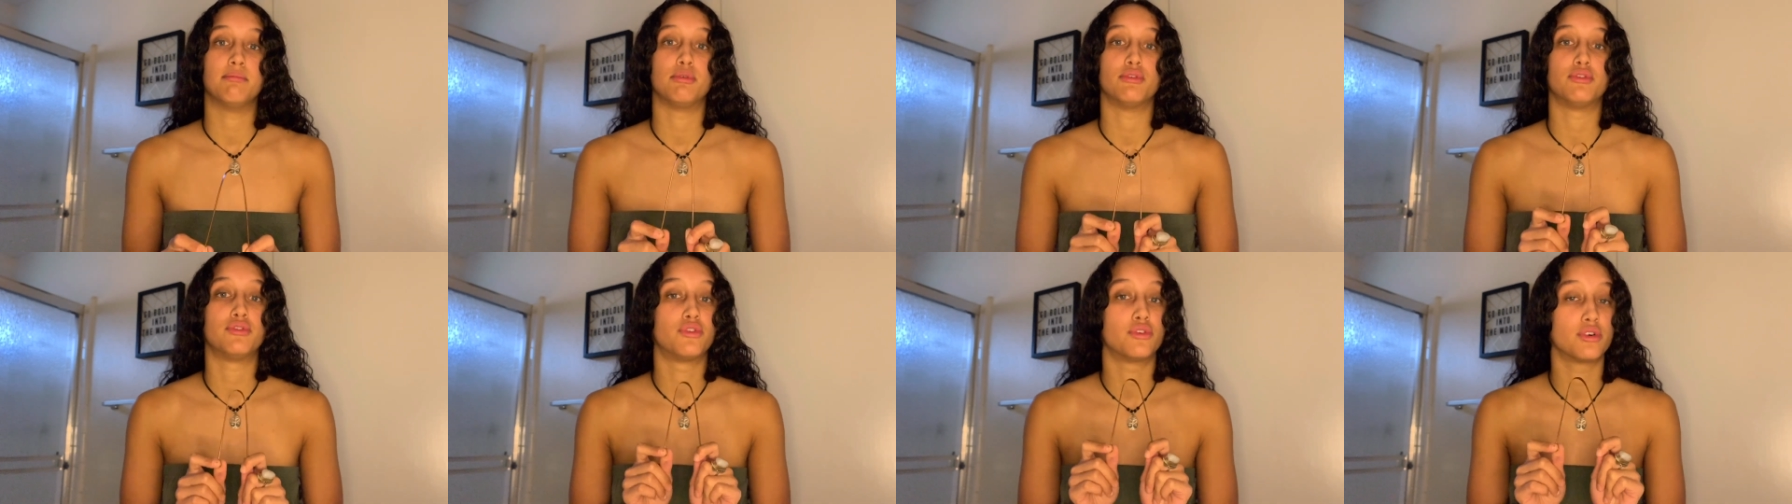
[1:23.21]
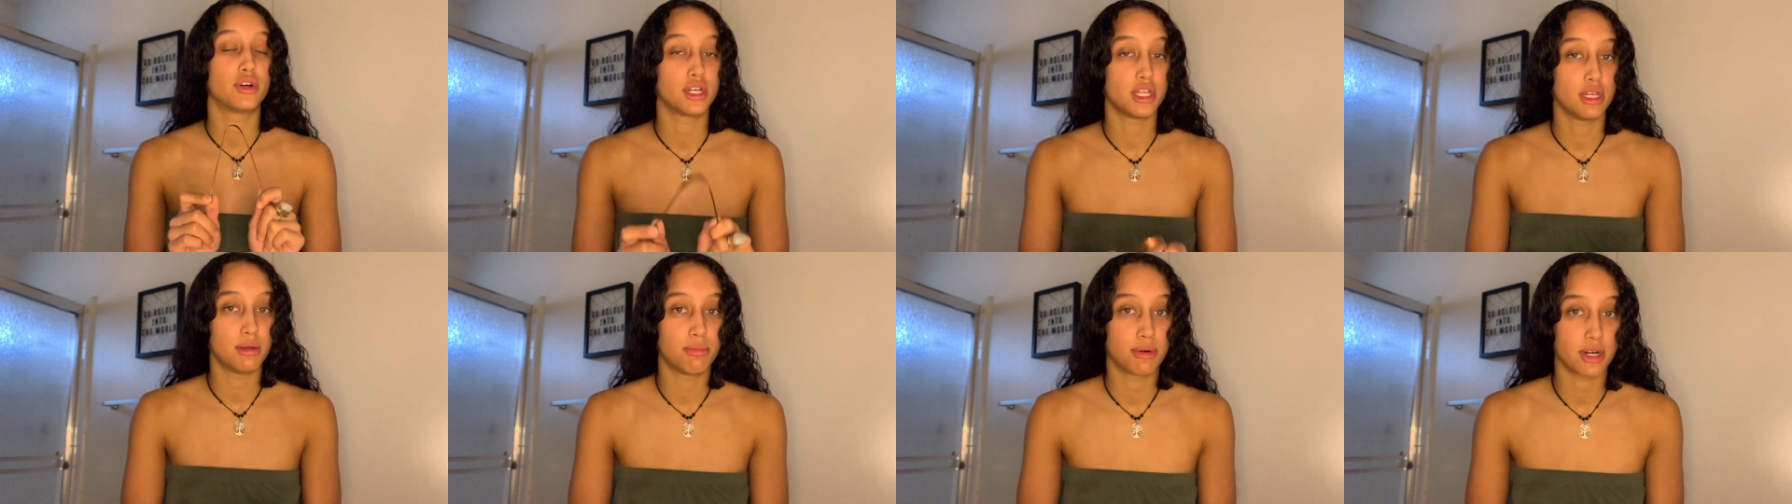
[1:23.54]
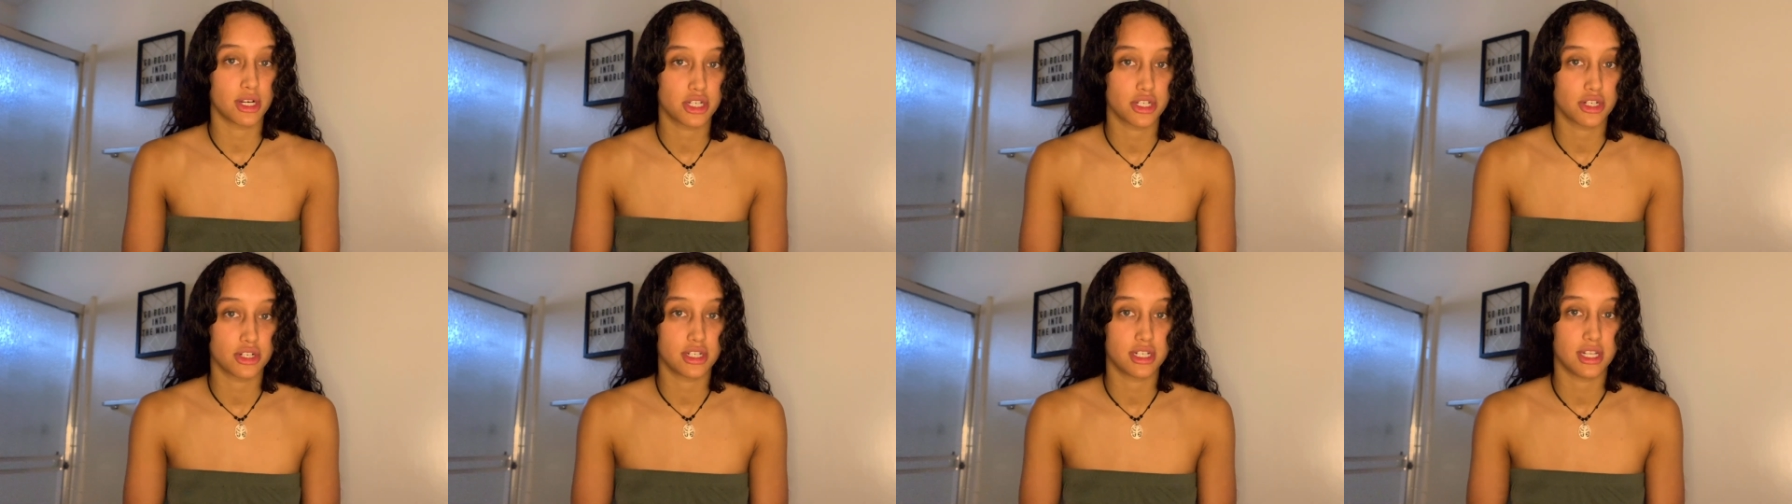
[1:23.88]
before you
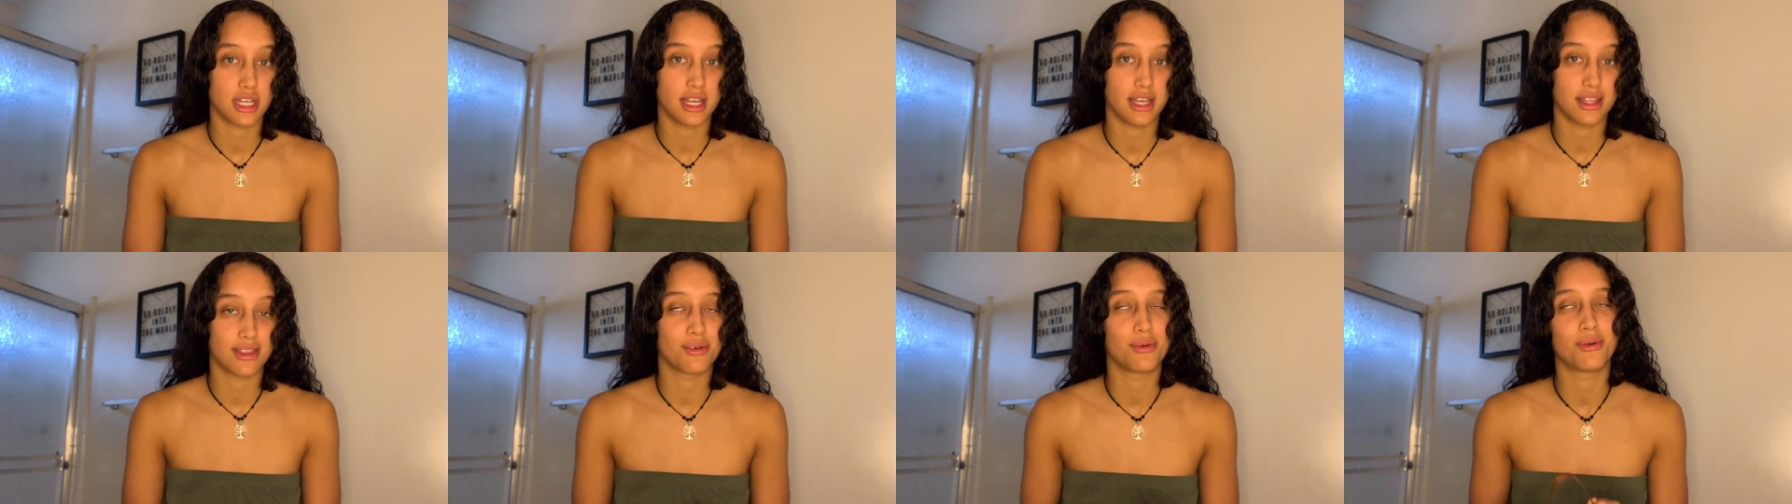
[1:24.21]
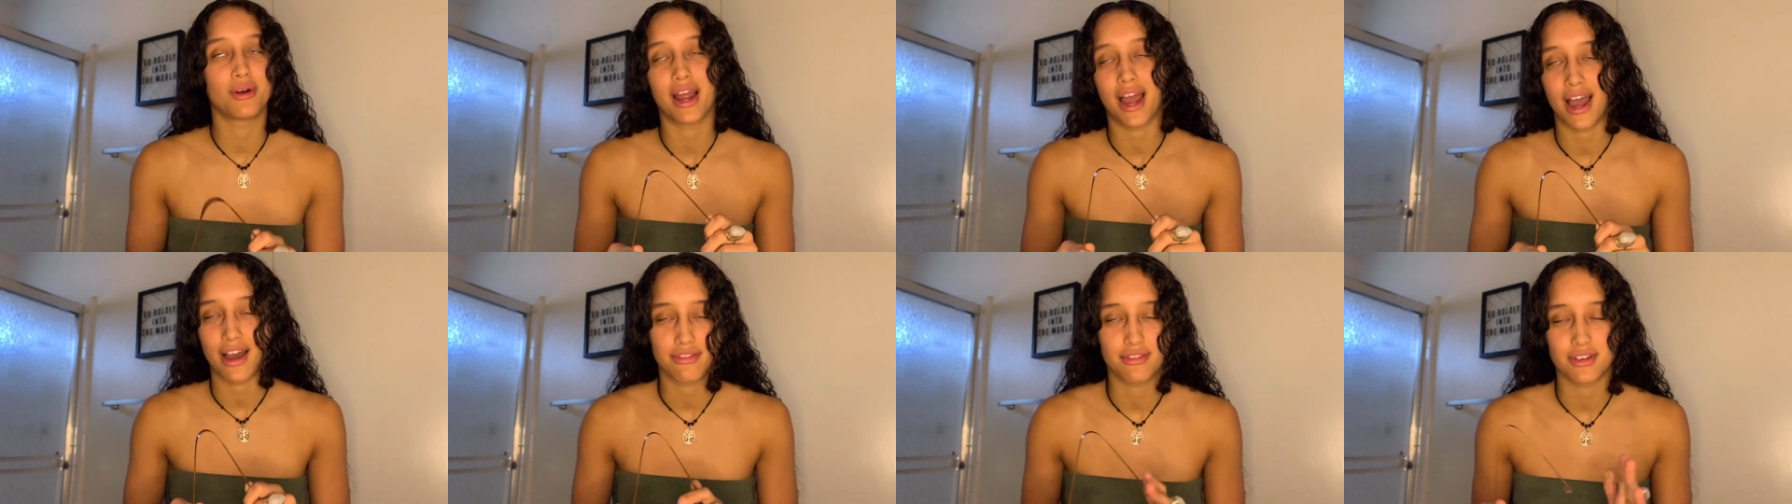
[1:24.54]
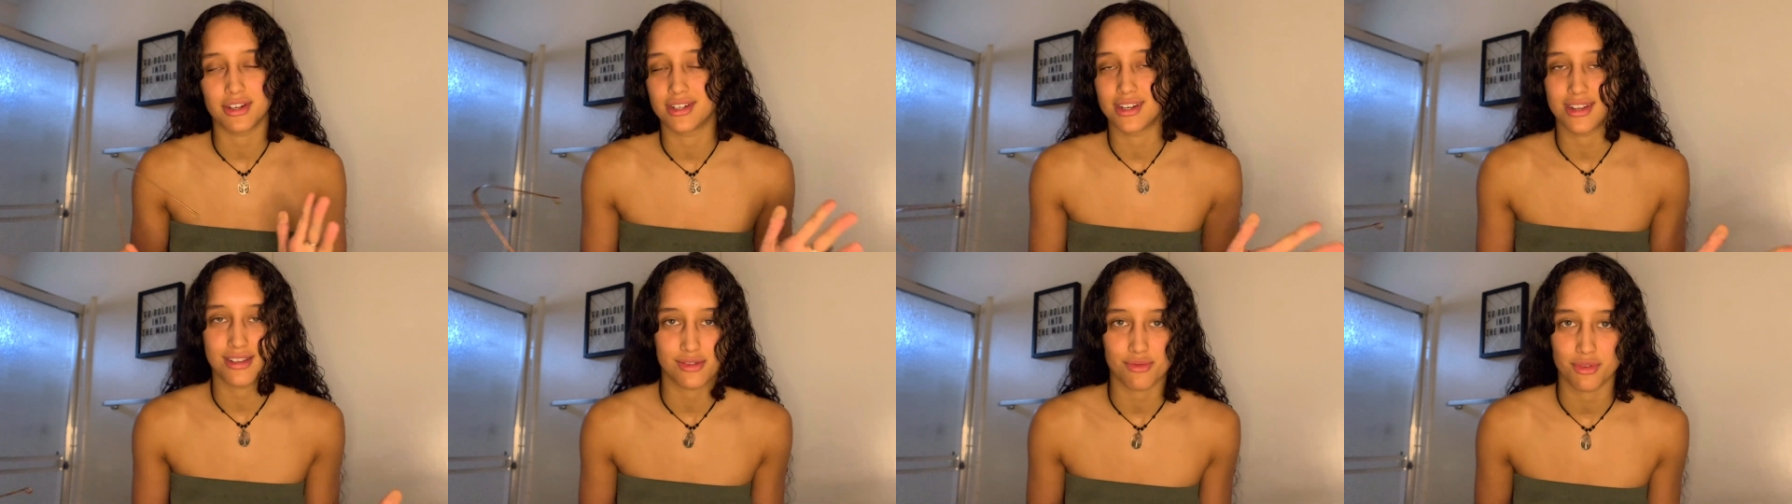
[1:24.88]
brush your teeth or after,
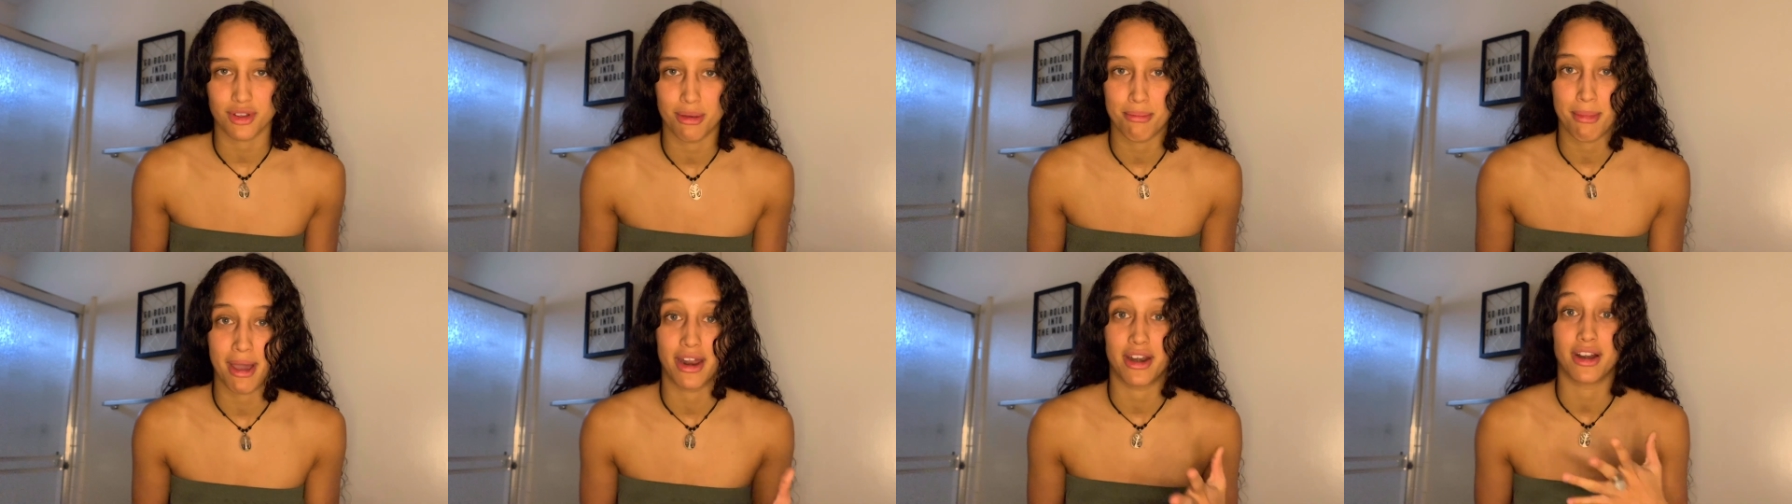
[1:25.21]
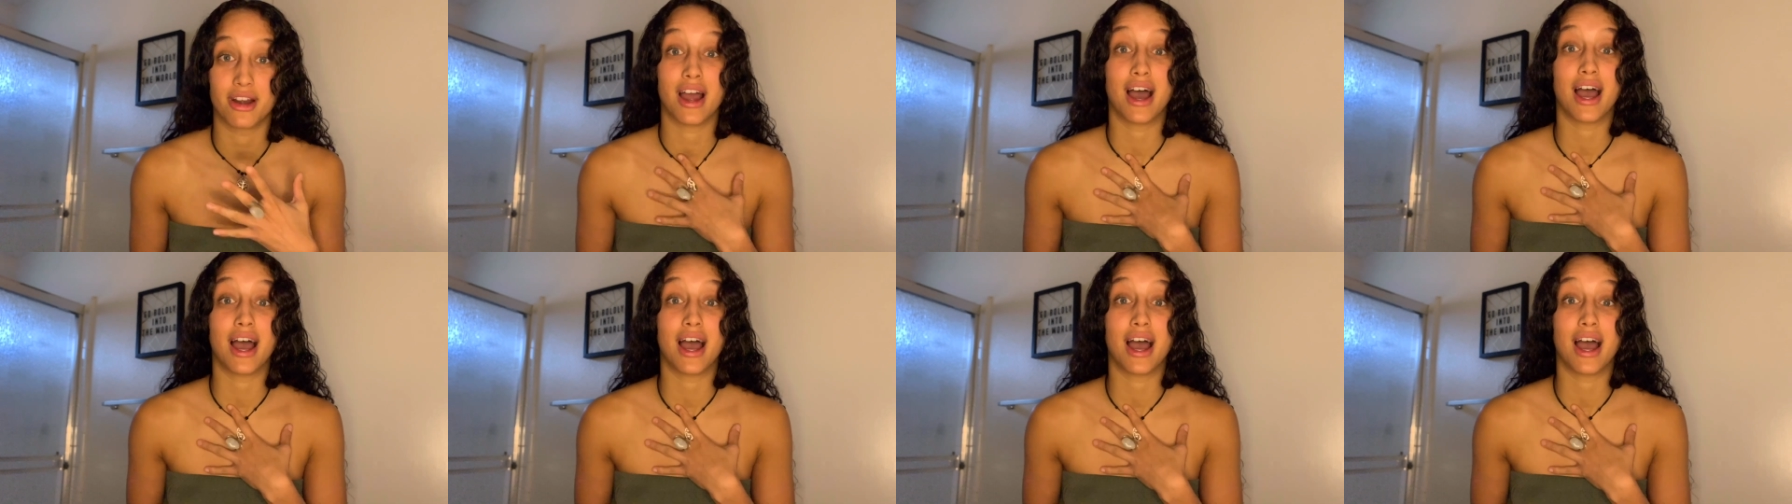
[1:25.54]
it doesn't really matter.